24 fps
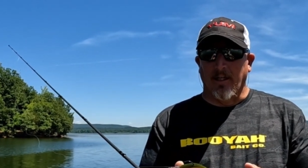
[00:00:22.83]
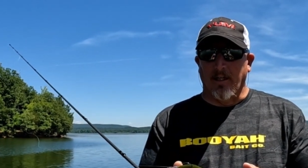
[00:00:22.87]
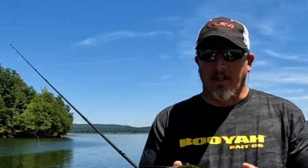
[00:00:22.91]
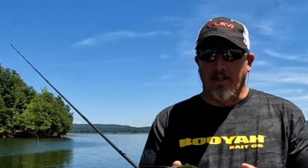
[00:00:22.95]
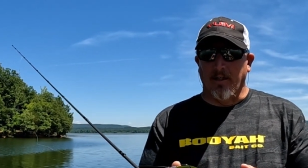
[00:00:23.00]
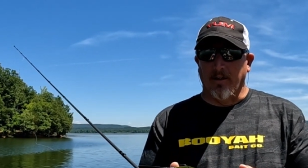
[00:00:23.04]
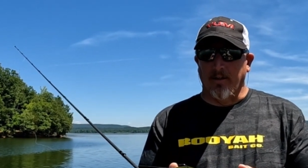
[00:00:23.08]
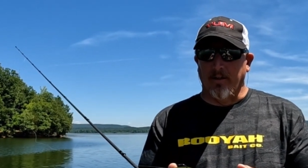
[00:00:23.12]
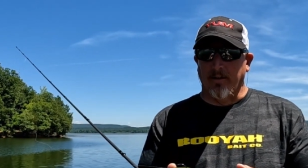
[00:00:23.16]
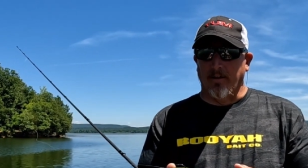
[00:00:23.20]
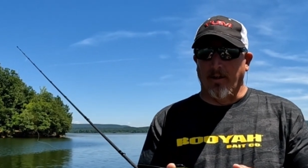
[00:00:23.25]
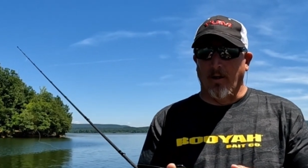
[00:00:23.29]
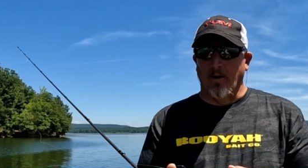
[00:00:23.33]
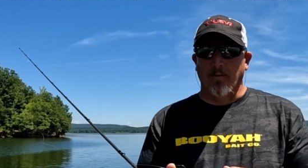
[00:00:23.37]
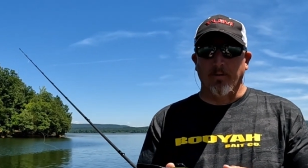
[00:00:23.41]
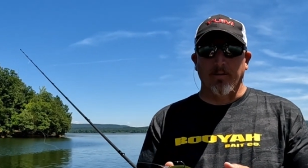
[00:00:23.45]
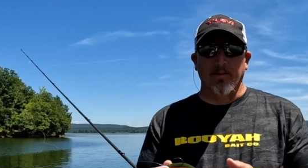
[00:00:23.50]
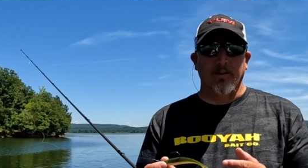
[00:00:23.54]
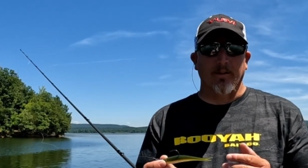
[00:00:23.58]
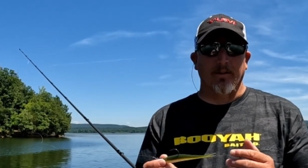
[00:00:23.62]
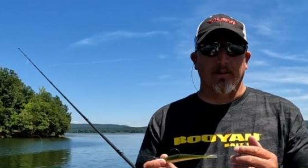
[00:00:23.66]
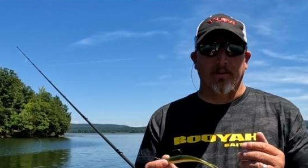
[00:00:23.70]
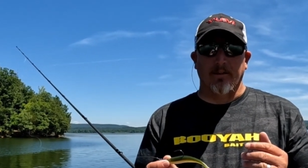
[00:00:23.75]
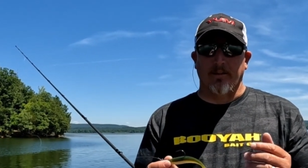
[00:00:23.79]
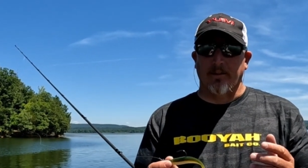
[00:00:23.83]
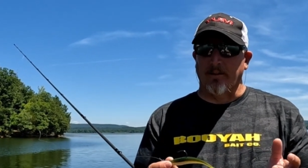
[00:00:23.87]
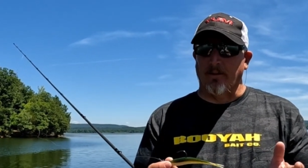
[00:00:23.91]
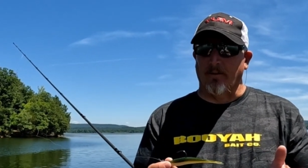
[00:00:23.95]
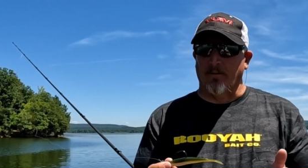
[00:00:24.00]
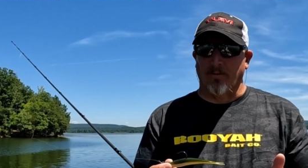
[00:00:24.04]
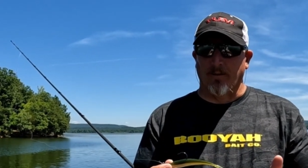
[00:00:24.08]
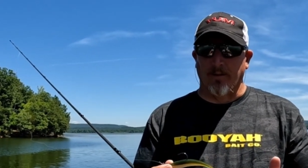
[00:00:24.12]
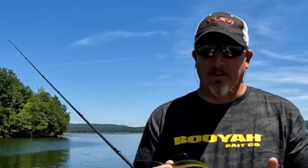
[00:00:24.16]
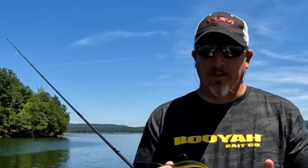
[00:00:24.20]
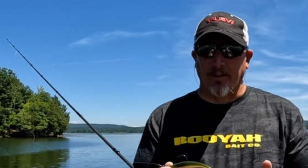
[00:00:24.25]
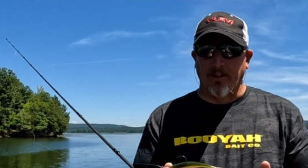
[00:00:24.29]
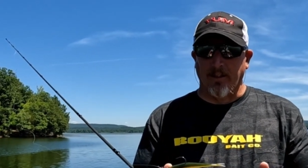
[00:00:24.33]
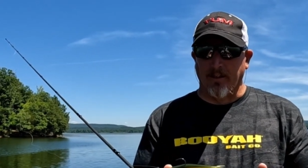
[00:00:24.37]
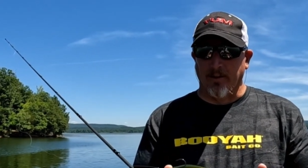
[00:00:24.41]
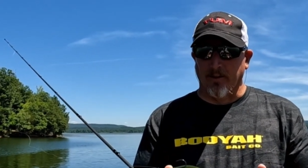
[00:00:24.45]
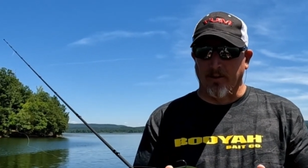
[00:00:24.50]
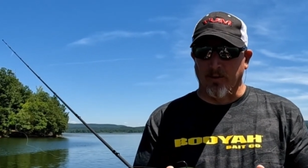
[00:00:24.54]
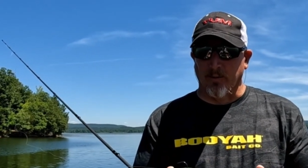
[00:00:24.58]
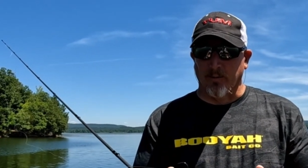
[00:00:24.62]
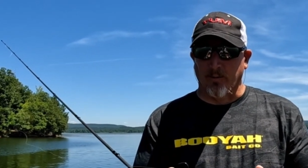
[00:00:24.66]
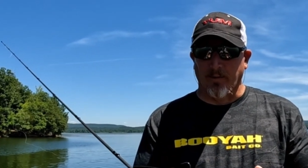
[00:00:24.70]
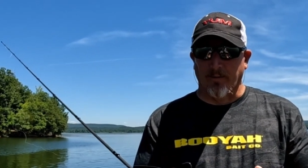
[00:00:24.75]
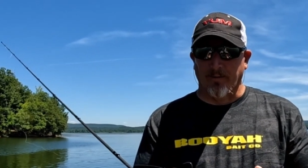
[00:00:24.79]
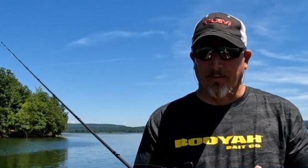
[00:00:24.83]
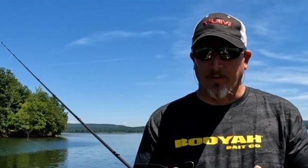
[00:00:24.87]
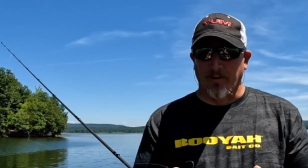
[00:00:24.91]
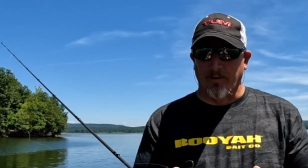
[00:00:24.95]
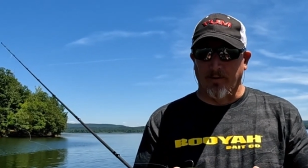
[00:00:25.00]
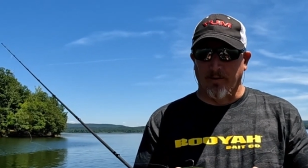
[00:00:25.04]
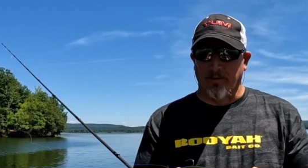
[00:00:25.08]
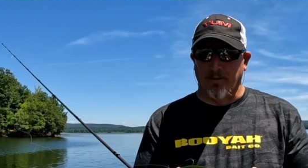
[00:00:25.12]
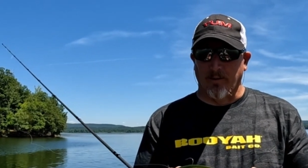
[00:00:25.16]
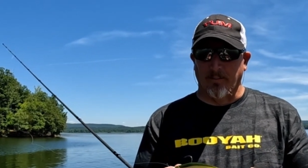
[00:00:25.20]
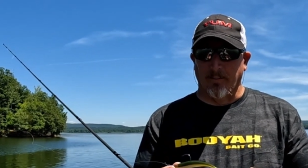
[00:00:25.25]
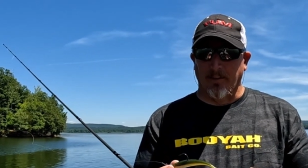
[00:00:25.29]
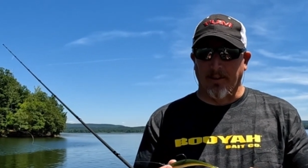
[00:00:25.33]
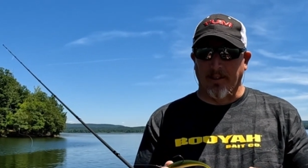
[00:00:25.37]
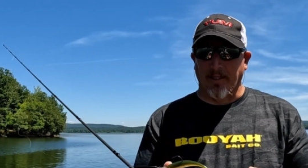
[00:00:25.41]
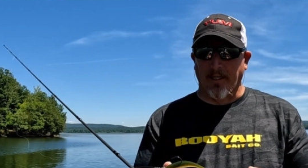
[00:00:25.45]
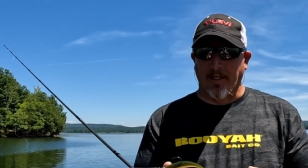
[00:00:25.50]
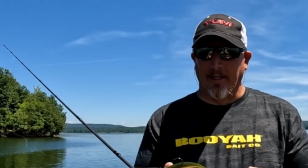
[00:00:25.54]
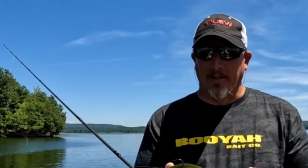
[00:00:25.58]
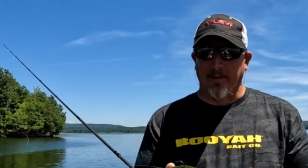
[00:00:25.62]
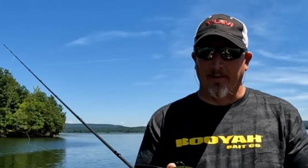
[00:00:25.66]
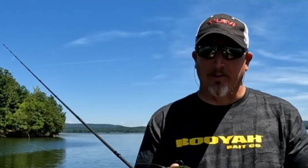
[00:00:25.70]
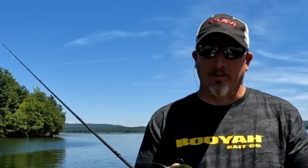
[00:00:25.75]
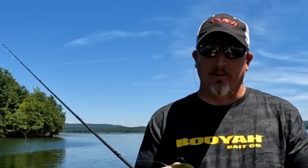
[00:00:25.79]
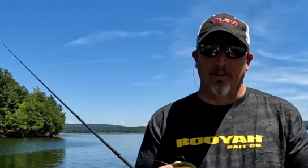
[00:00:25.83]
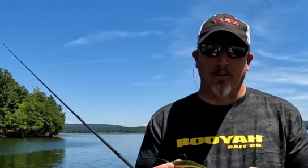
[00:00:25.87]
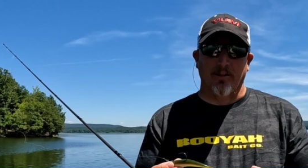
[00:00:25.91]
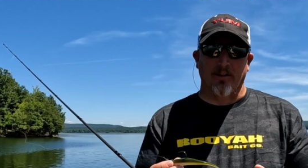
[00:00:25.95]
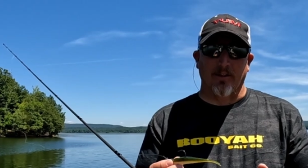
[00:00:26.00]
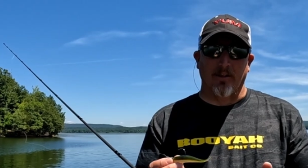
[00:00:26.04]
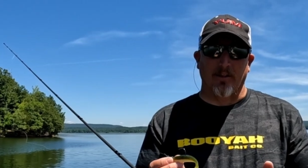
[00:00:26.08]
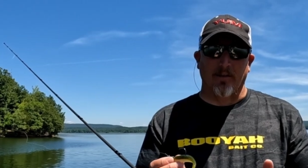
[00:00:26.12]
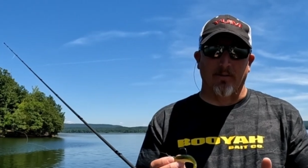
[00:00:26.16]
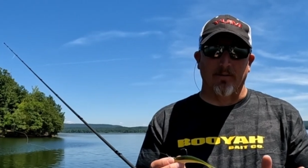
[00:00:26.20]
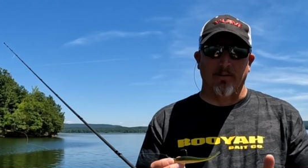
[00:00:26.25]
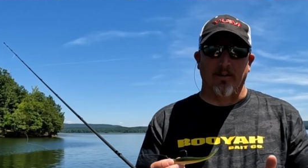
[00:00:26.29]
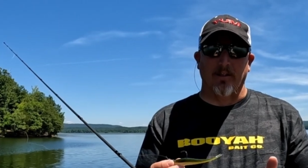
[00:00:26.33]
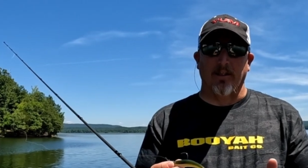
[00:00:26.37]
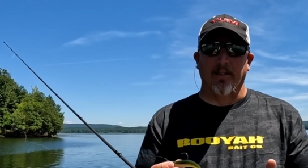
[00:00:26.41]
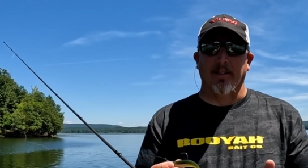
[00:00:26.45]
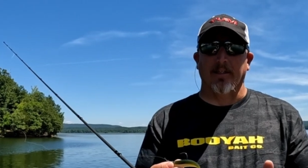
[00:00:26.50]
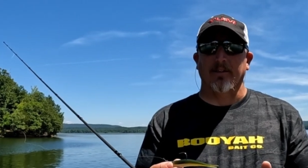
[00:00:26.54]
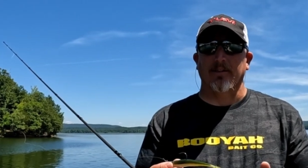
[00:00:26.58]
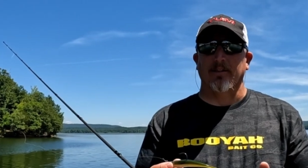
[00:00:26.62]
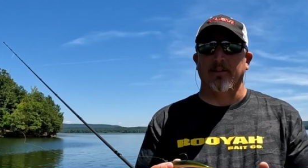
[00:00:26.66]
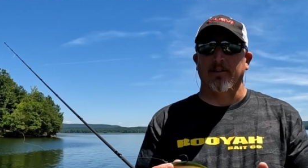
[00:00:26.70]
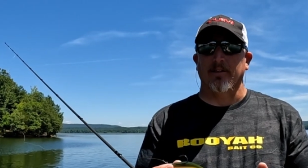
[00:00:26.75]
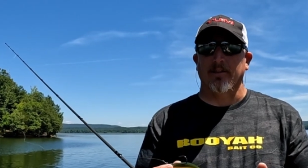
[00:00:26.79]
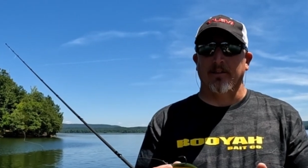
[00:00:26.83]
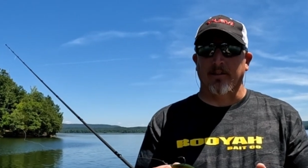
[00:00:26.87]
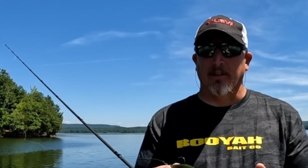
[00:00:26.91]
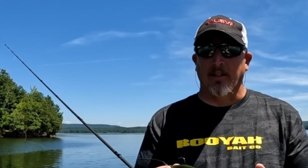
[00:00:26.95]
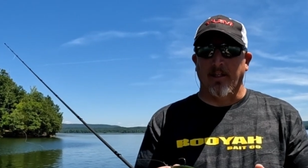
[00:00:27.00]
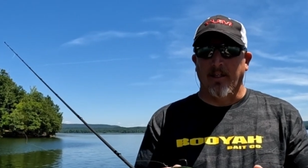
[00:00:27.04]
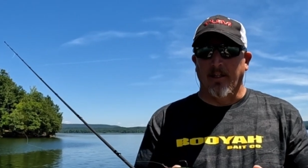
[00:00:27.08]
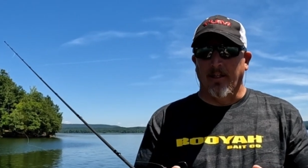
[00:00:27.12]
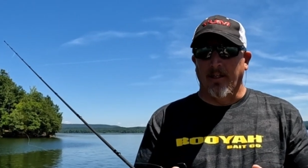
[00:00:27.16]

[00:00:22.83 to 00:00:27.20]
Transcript: For years we've used a big hair jig on the ledges